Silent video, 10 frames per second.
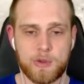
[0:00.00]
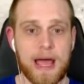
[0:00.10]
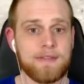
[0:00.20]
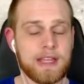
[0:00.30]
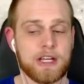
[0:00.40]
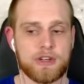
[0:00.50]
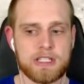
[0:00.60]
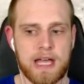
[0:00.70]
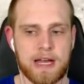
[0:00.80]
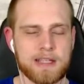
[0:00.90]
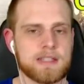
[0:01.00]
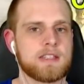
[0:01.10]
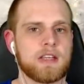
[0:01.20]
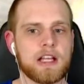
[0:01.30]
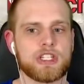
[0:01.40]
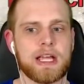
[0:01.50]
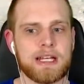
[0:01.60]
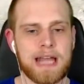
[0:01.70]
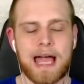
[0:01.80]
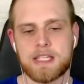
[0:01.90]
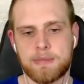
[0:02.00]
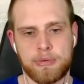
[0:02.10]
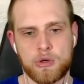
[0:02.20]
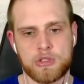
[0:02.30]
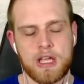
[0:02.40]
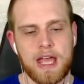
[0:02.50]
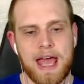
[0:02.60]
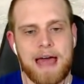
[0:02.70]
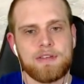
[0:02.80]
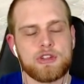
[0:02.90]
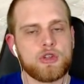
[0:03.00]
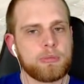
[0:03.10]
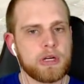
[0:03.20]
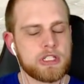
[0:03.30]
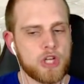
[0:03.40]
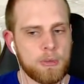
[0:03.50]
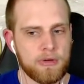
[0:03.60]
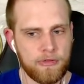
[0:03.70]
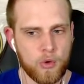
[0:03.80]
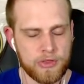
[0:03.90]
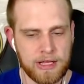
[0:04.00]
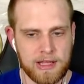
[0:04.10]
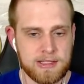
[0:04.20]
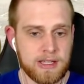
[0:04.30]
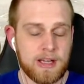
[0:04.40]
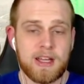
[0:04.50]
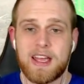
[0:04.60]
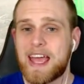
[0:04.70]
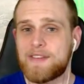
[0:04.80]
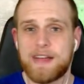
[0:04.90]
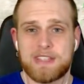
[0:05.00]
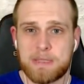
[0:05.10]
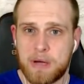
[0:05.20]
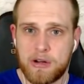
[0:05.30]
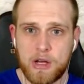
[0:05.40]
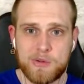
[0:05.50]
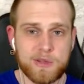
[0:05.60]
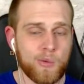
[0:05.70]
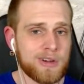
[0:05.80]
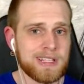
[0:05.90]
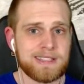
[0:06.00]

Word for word: So having that increased attack is such a nice boost. Having Doom Priest go before Thylessia, if you have Spirit Host, works